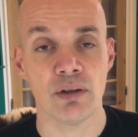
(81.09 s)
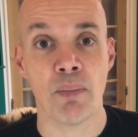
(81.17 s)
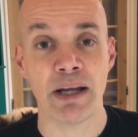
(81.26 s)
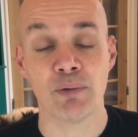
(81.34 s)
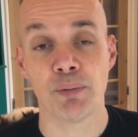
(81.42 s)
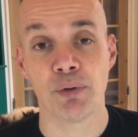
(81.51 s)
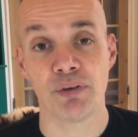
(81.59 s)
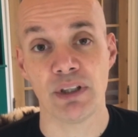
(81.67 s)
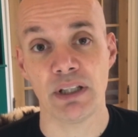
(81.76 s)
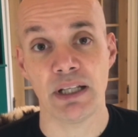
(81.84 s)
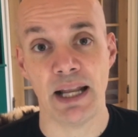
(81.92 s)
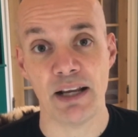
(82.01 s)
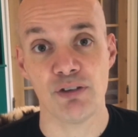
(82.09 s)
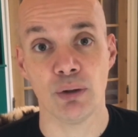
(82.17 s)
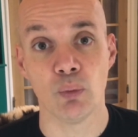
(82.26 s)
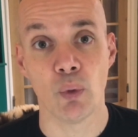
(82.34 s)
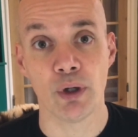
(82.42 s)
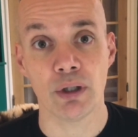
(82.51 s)
might represent an actual
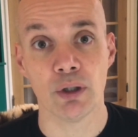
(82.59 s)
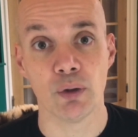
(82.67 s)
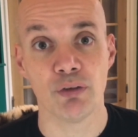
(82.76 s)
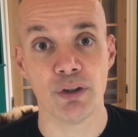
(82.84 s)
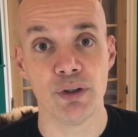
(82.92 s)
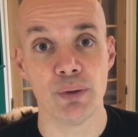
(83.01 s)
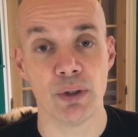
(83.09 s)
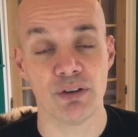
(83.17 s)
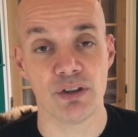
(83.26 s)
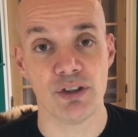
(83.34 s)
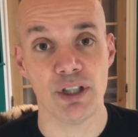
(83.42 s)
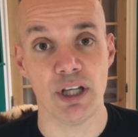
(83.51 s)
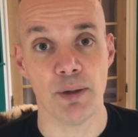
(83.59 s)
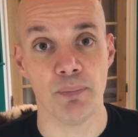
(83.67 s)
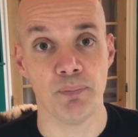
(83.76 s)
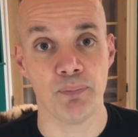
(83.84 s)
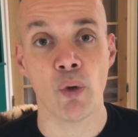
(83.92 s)
workload for you as a GM.